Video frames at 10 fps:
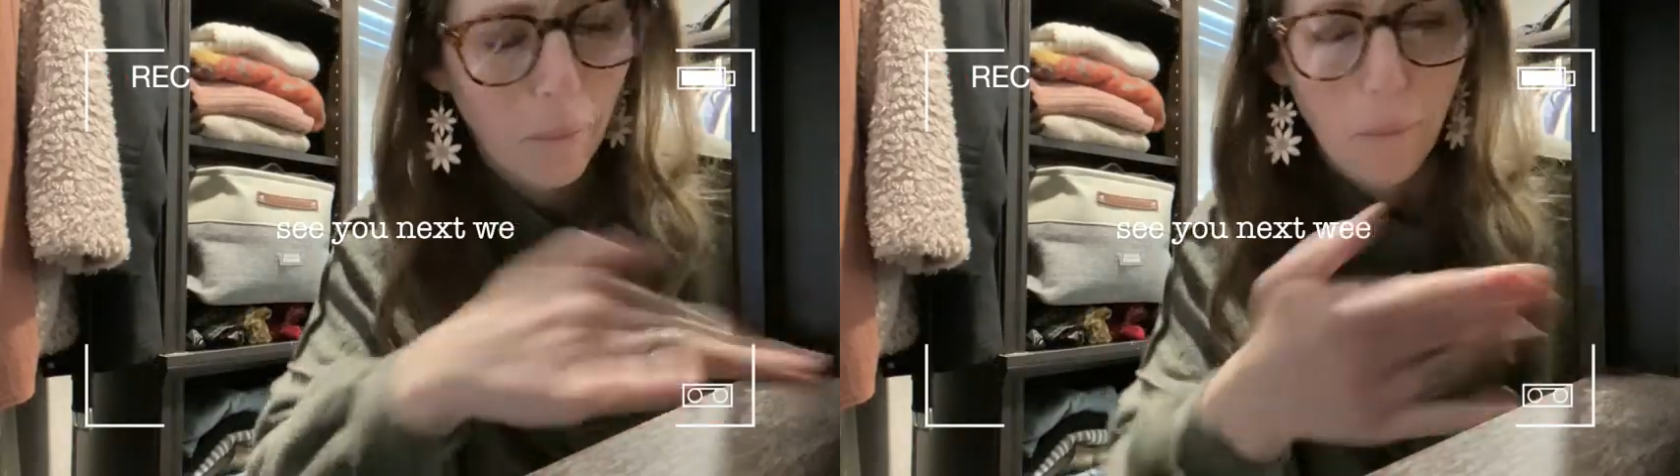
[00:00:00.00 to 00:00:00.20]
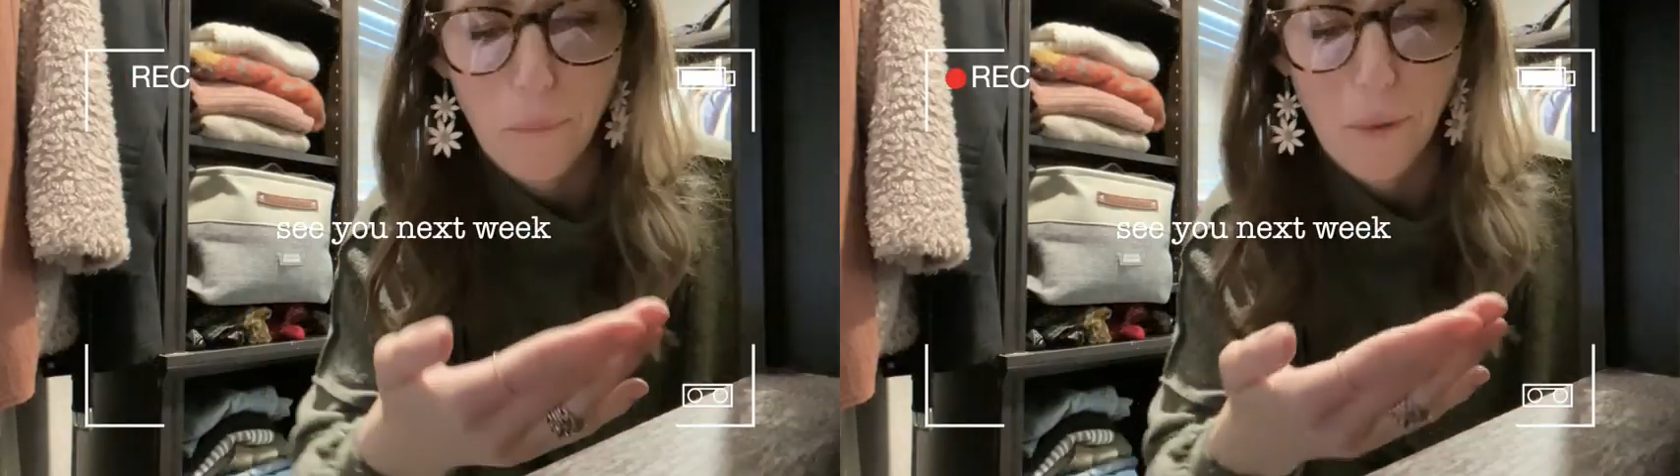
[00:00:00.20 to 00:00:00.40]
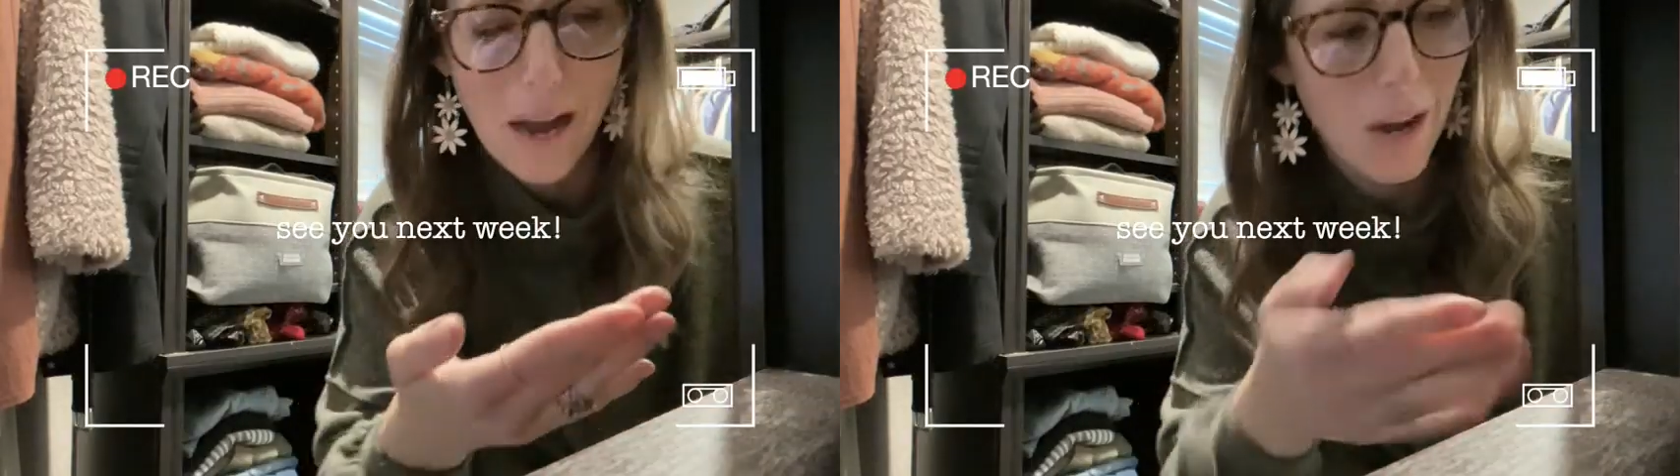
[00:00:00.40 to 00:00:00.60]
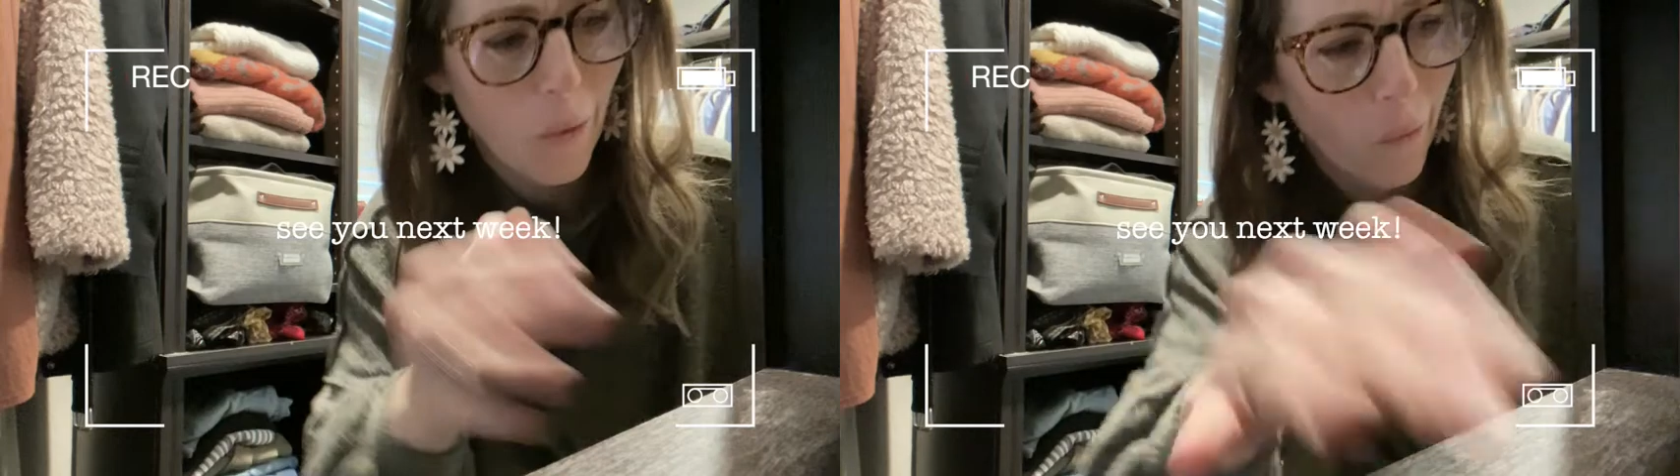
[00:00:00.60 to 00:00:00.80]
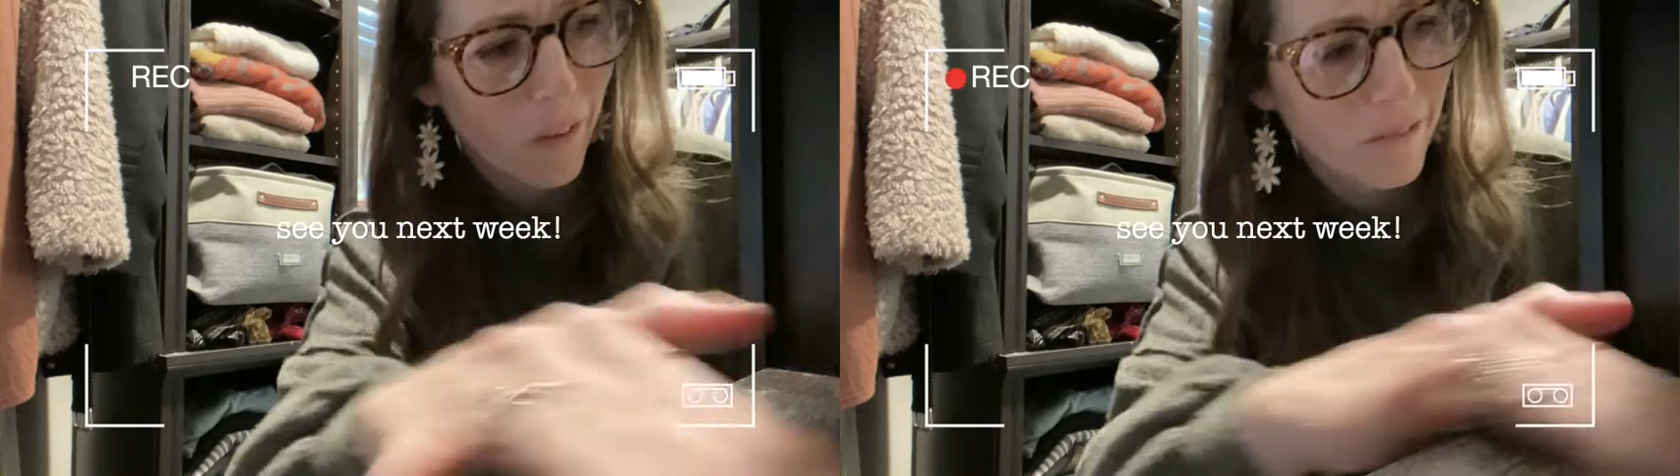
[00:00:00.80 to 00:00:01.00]

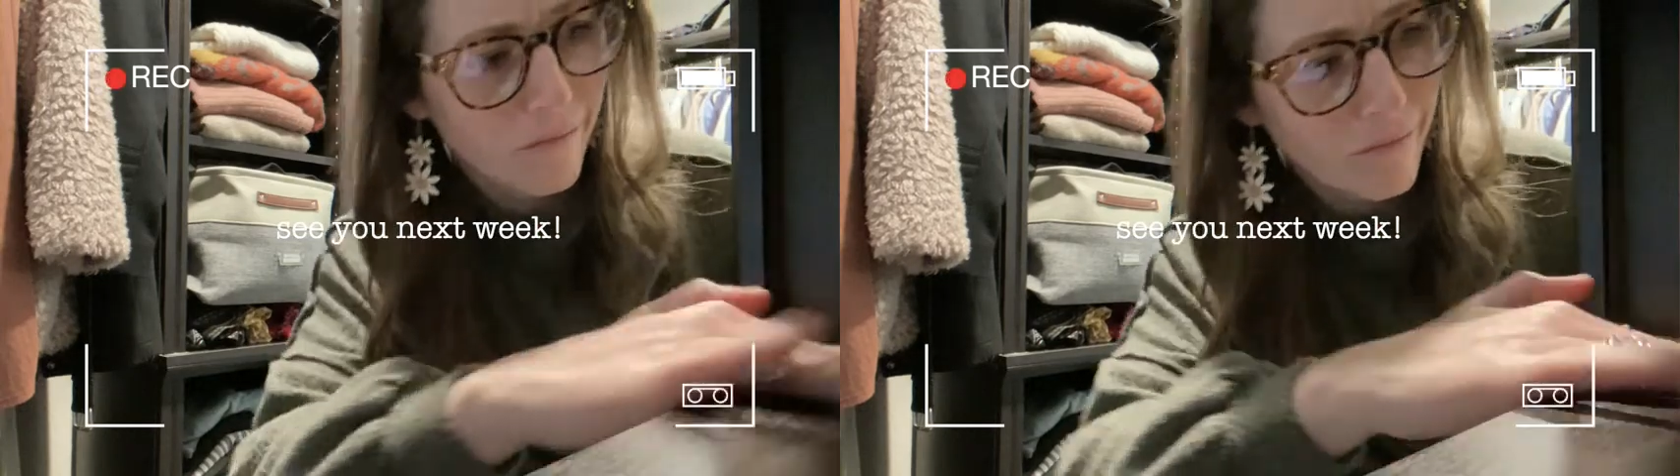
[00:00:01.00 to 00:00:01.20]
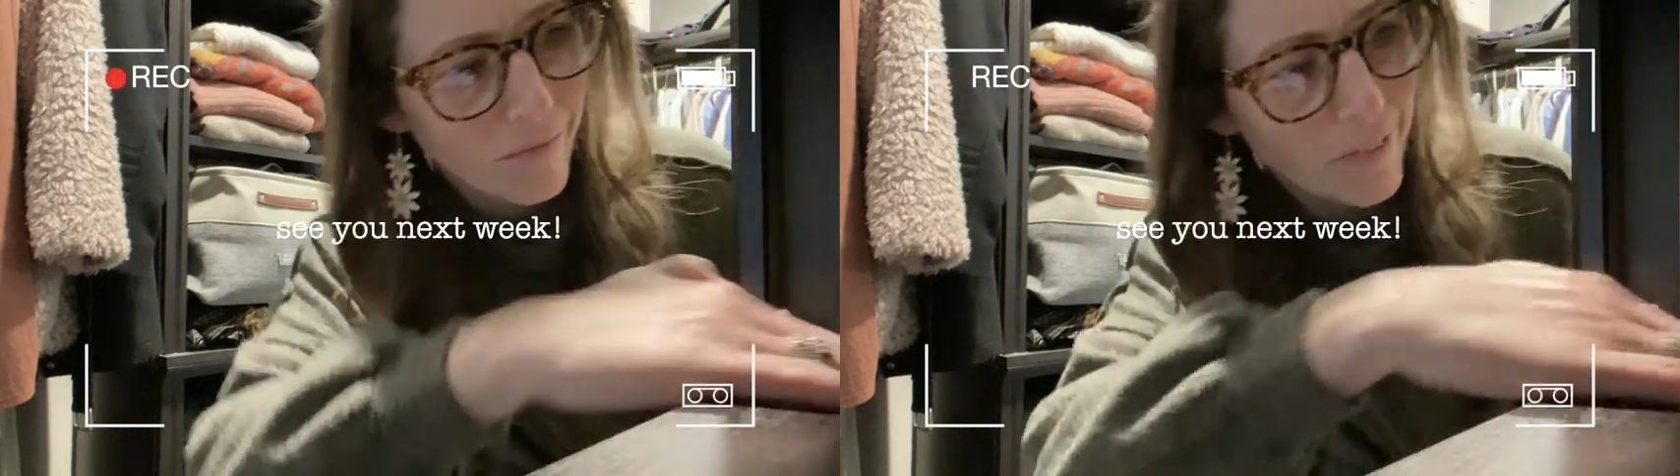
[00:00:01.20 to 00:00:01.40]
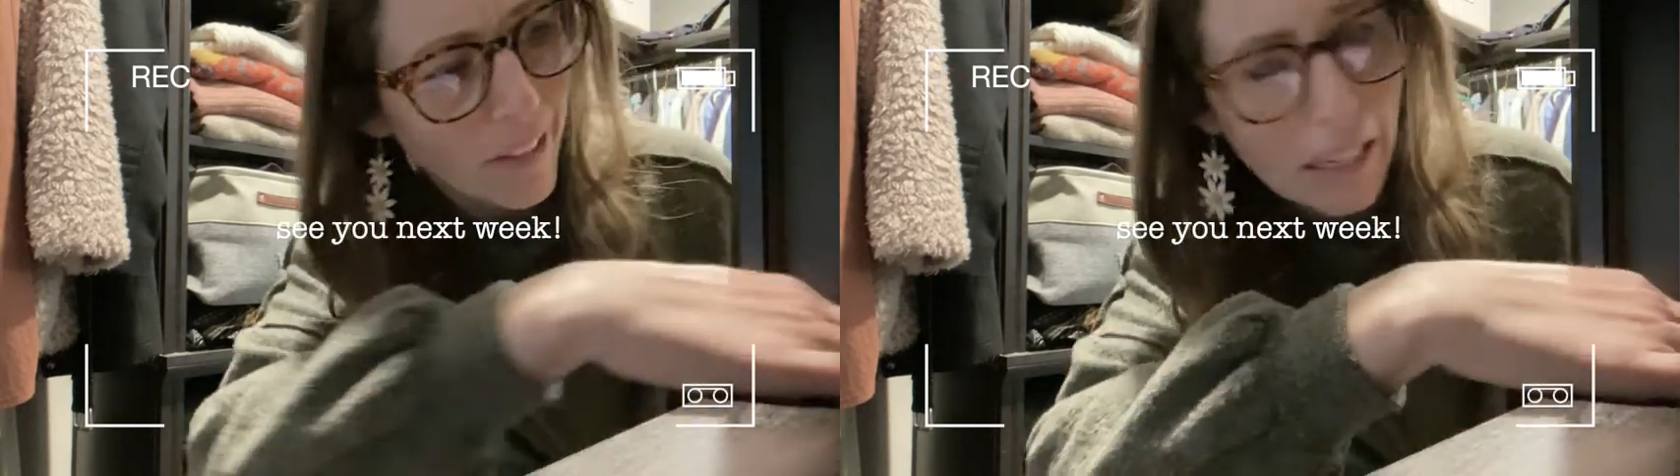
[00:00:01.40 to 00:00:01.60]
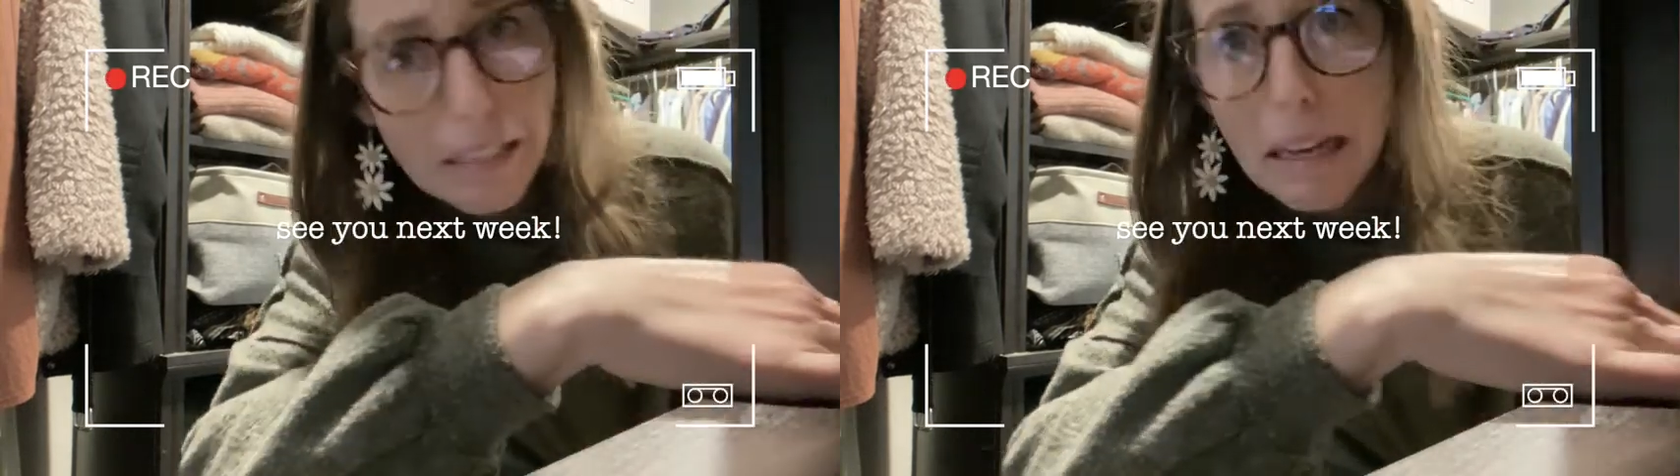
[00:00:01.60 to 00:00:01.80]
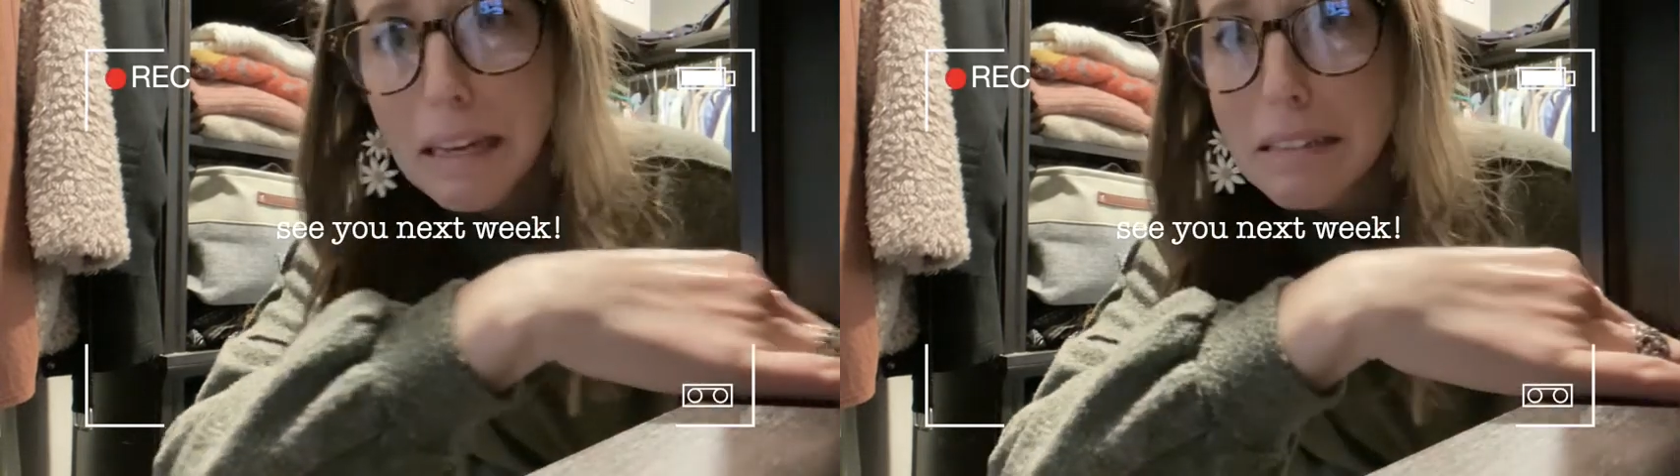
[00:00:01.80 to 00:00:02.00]
Wow, a lot of
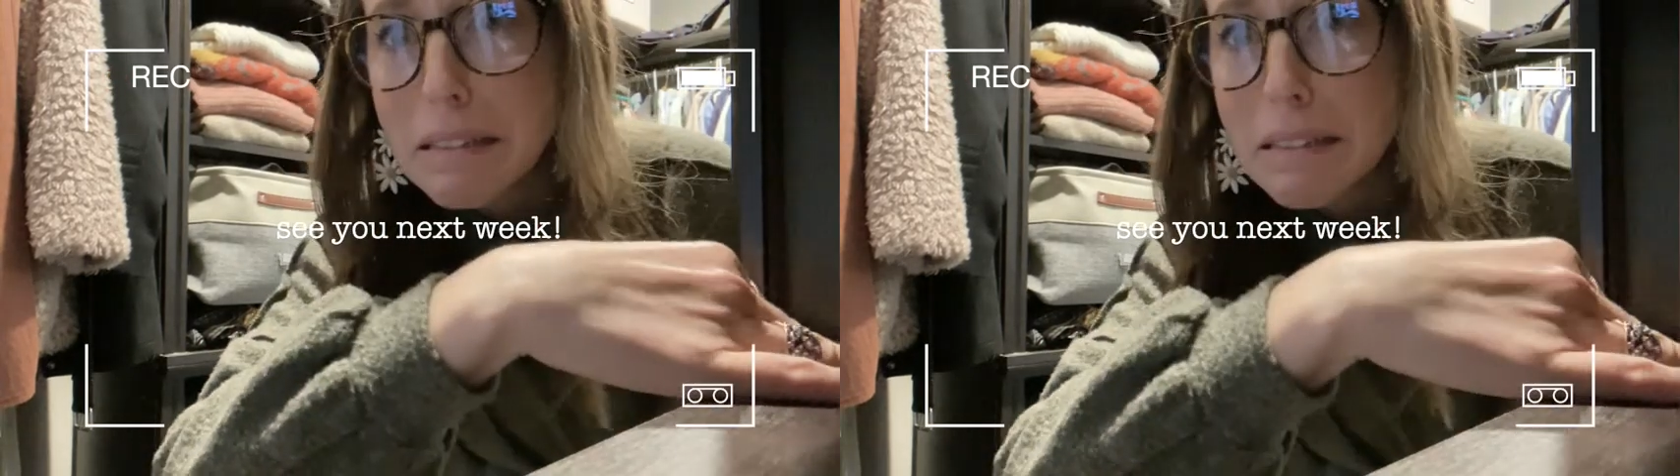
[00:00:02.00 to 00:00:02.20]
dust.